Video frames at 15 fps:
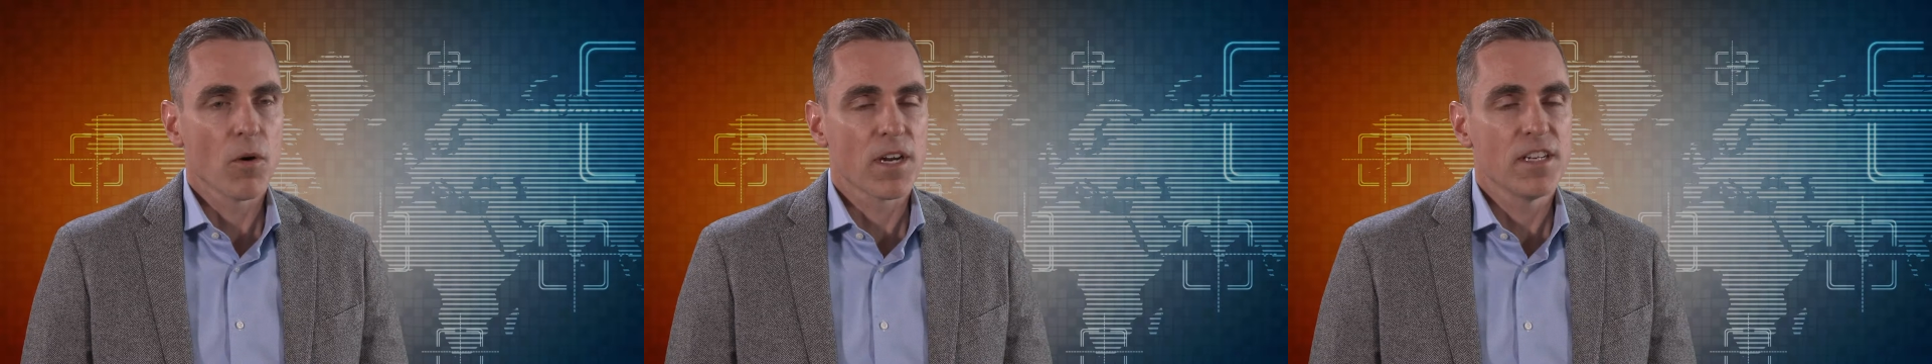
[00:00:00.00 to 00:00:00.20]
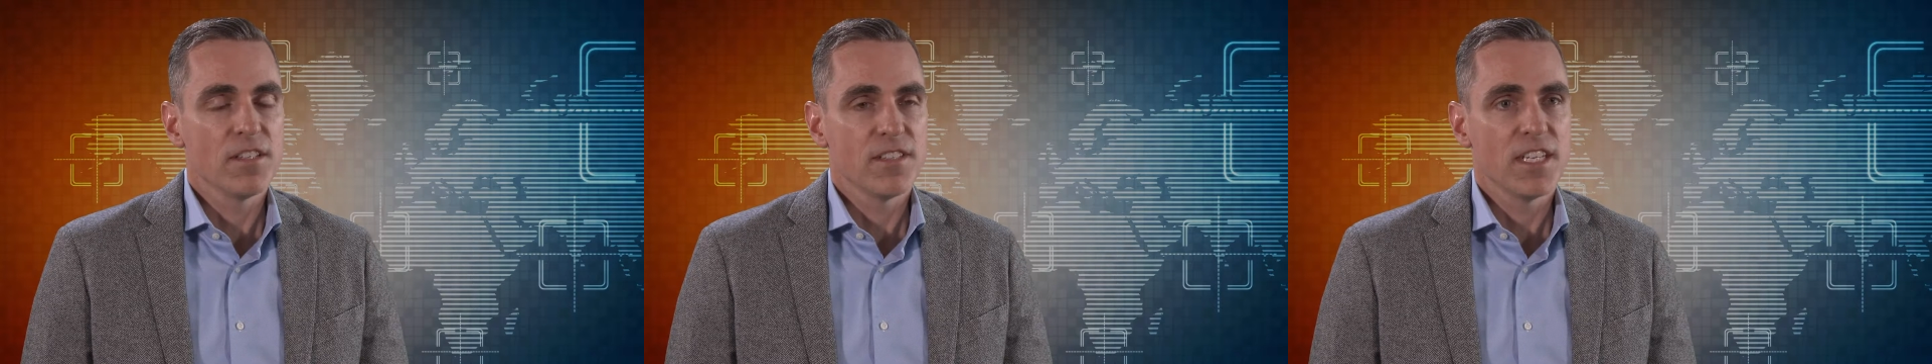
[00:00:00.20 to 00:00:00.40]

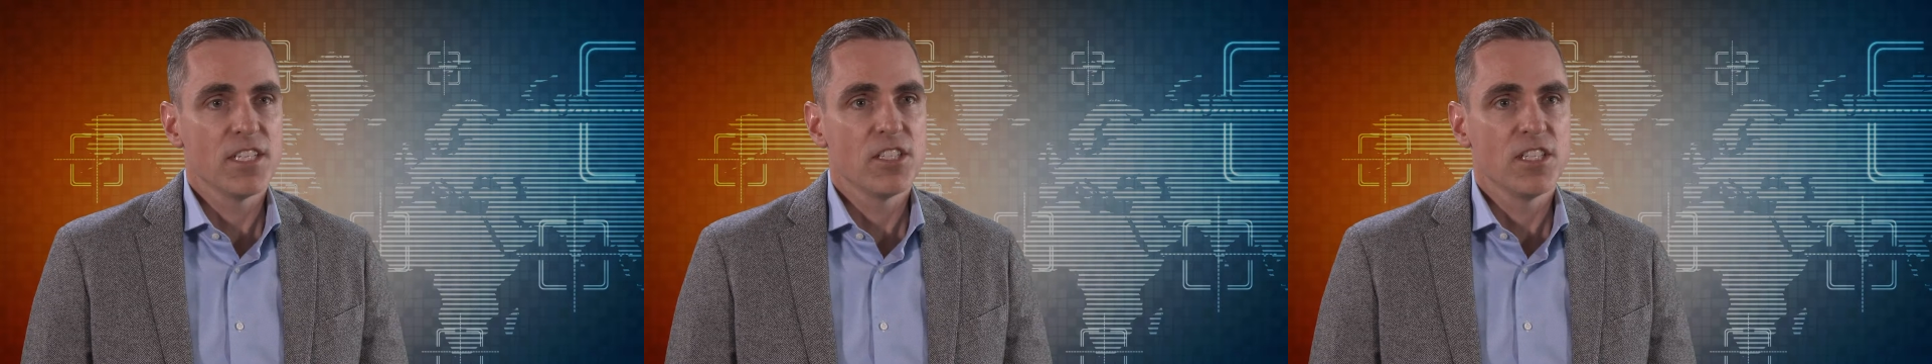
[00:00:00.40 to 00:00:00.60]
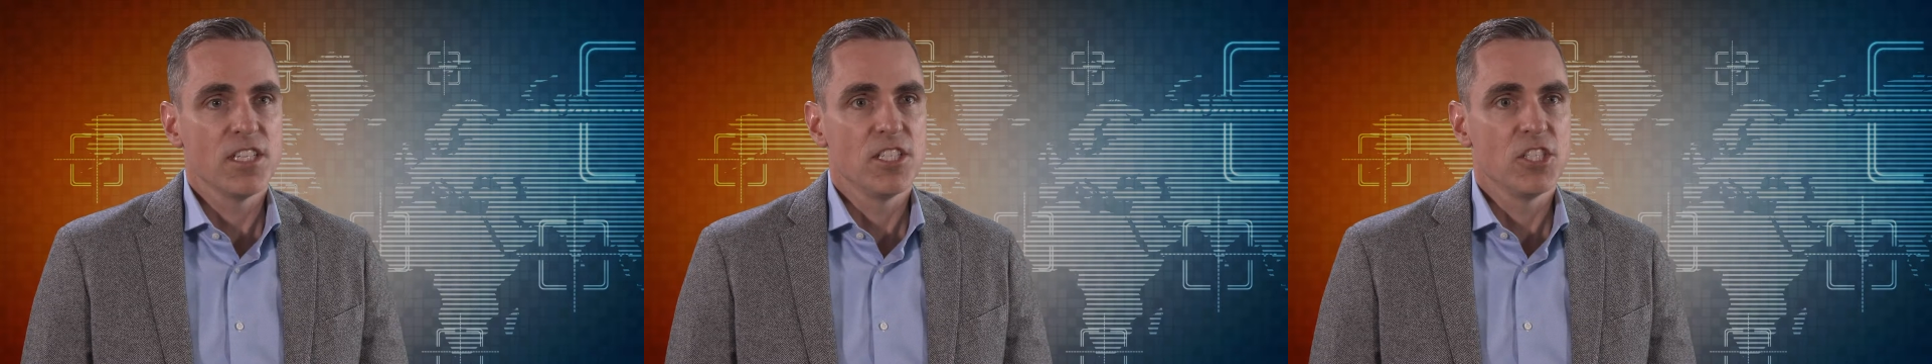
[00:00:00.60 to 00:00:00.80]

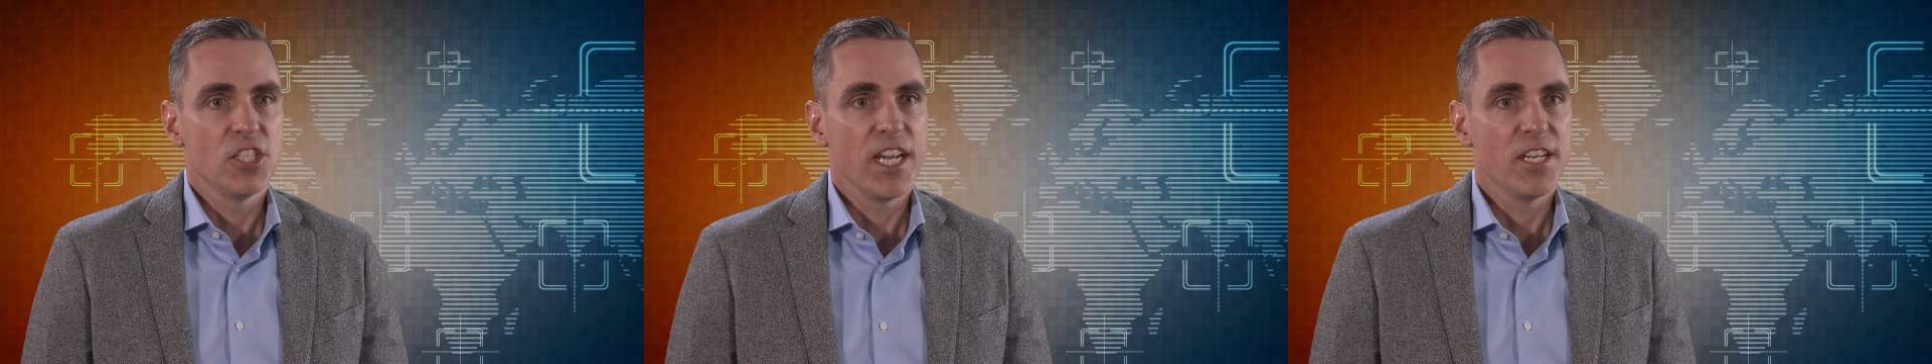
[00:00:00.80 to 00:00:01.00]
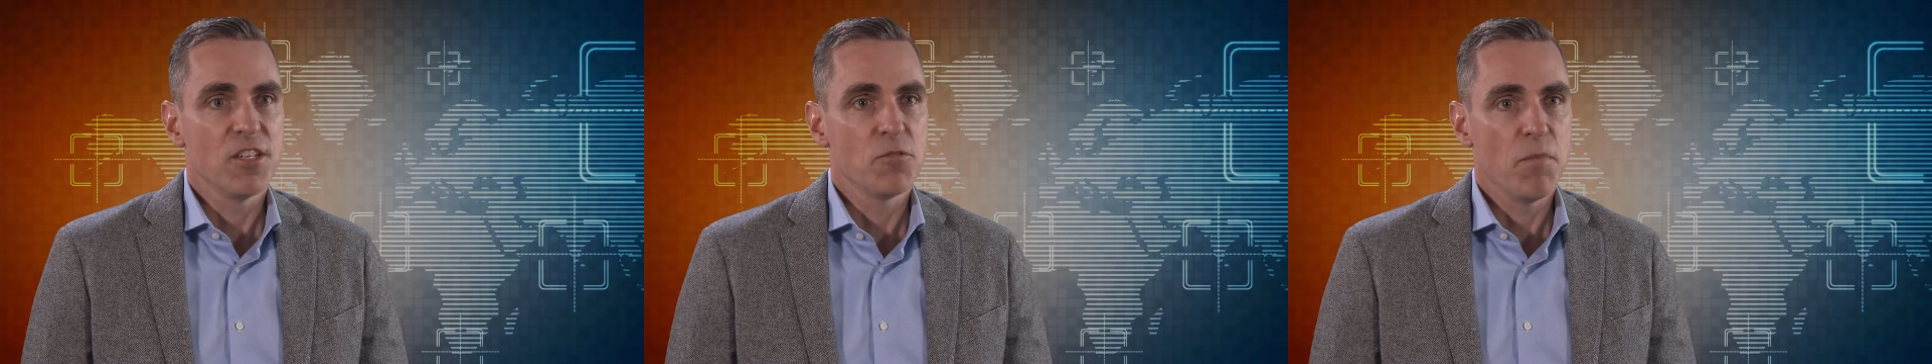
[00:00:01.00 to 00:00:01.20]
organization and
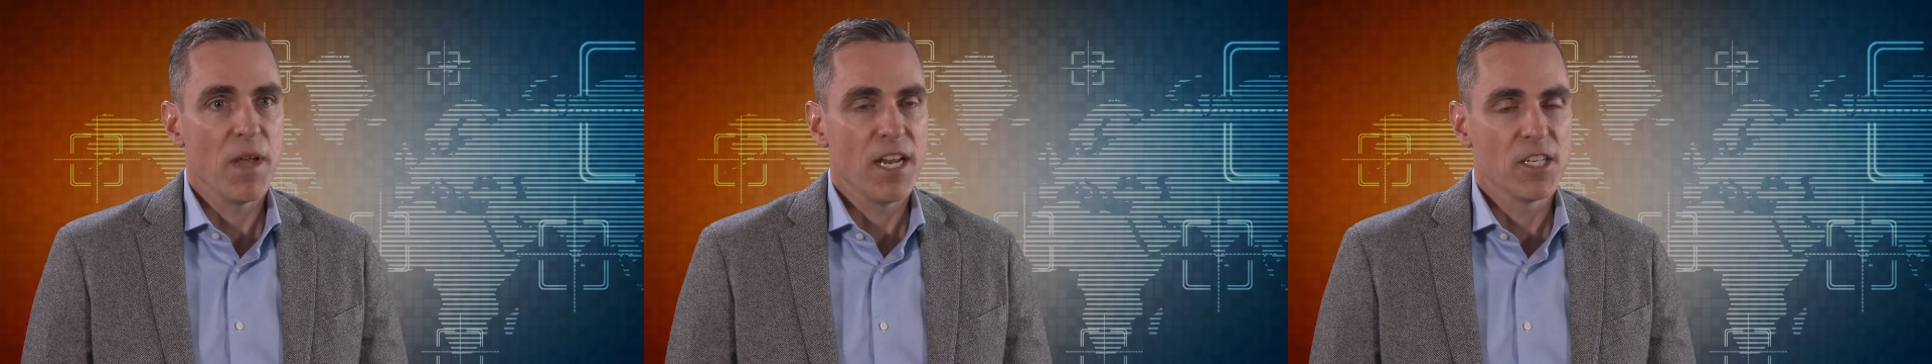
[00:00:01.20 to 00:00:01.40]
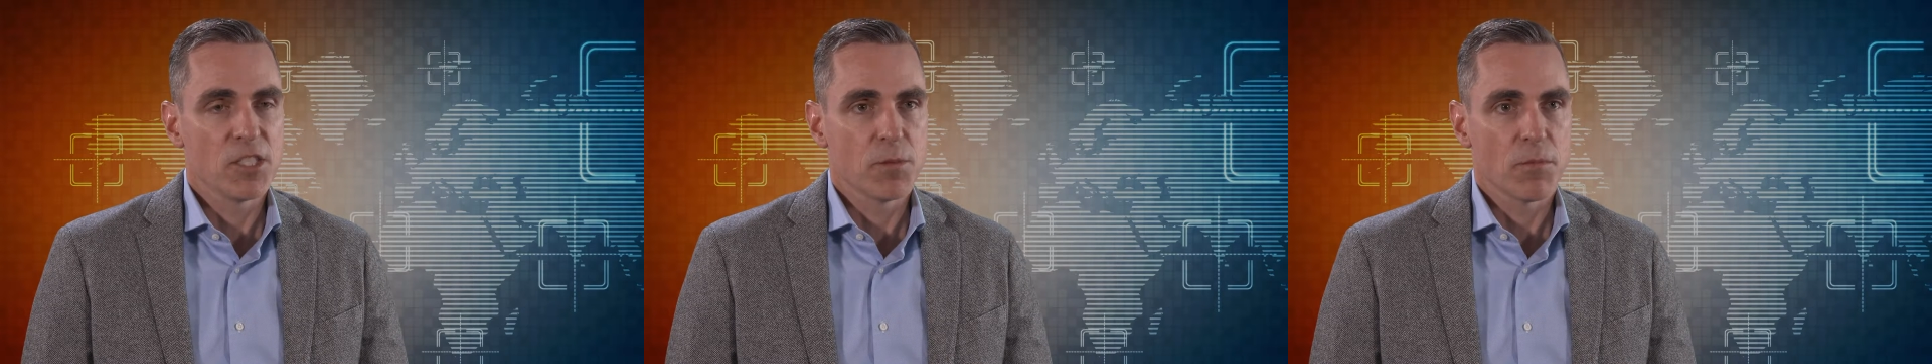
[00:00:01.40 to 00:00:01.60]
change
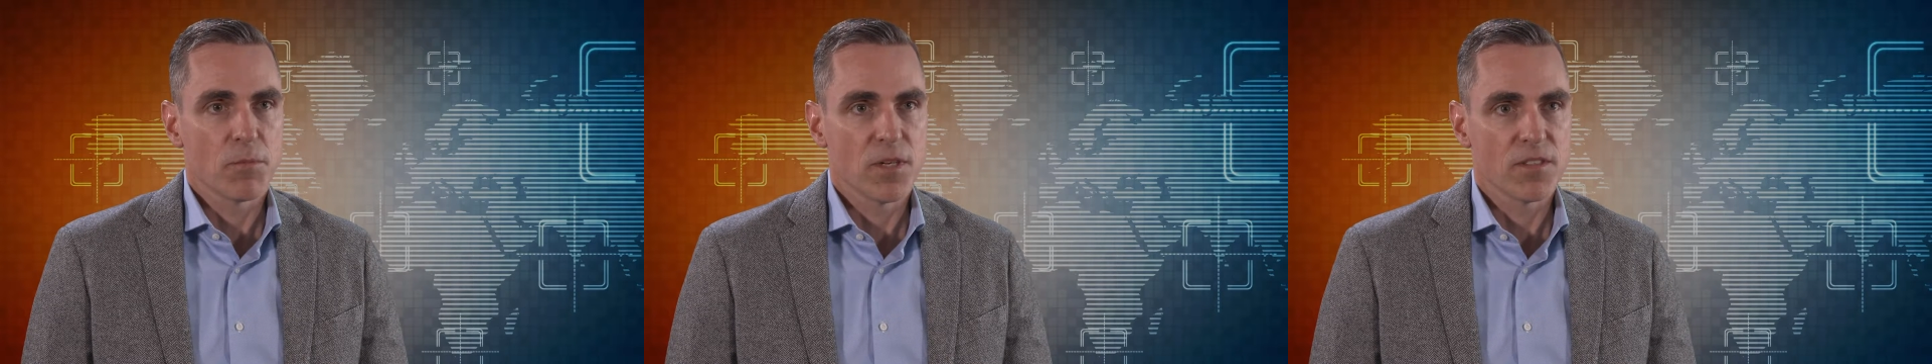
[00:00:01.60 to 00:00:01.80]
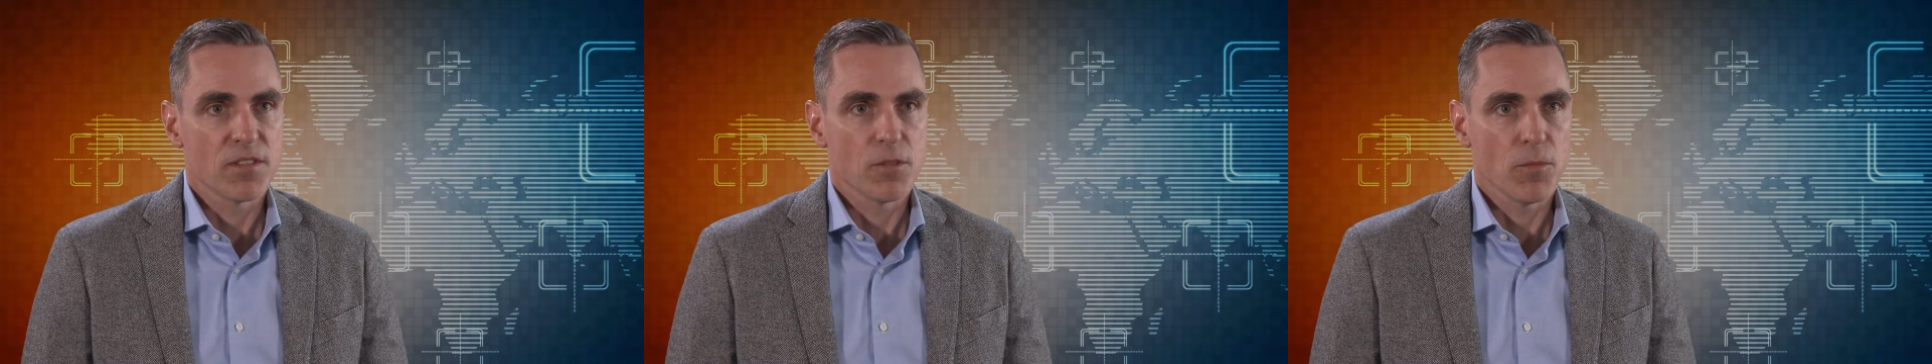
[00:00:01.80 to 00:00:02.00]
management
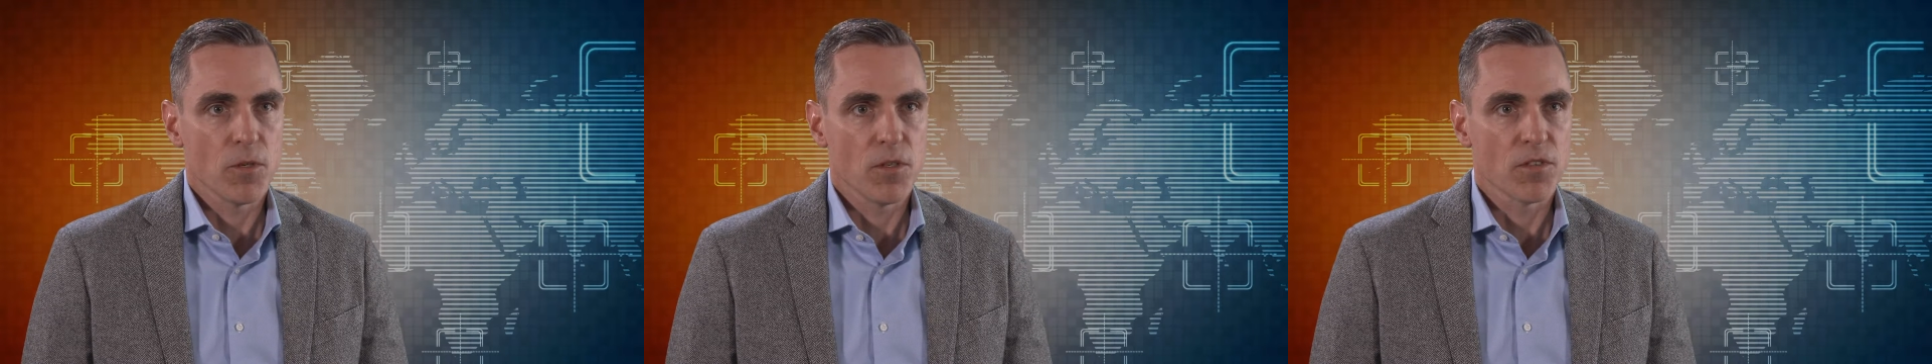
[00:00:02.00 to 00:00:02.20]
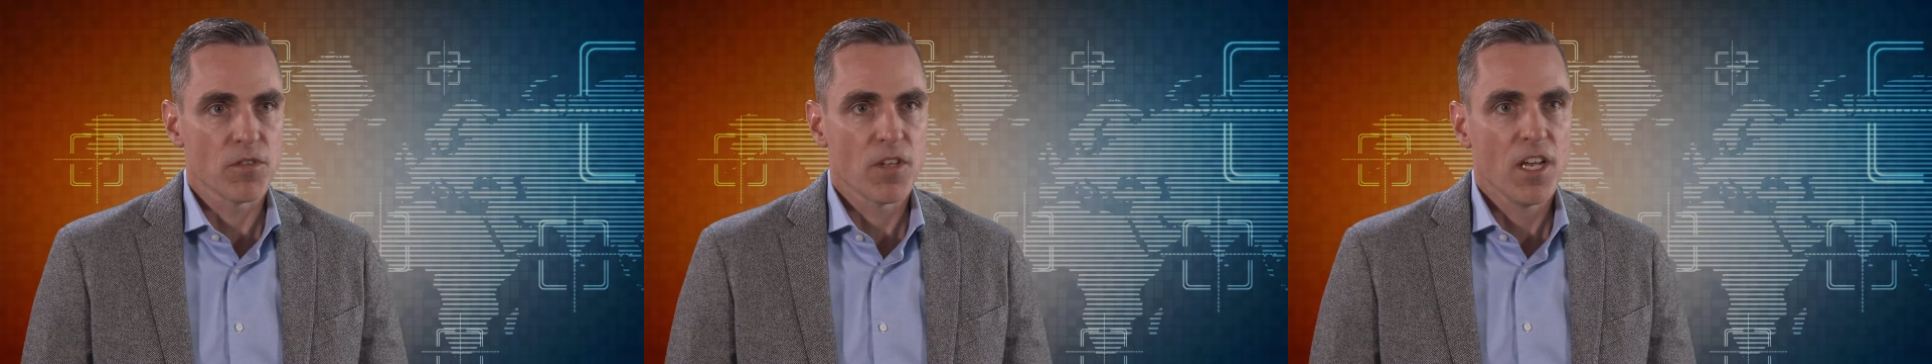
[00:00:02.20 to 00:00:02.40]

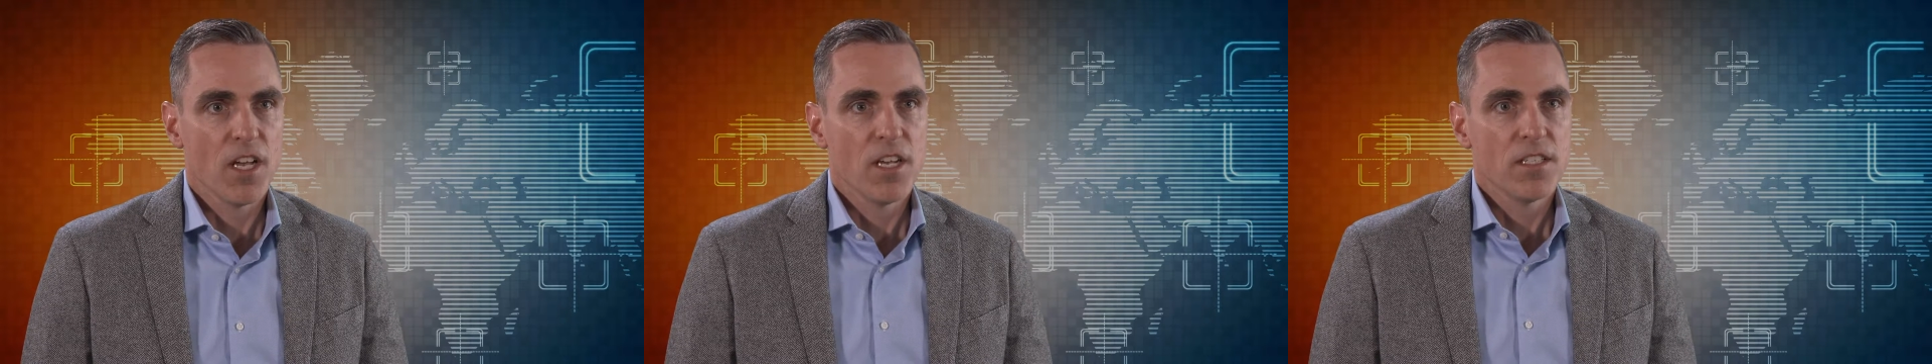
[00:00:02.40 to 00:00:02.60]
principles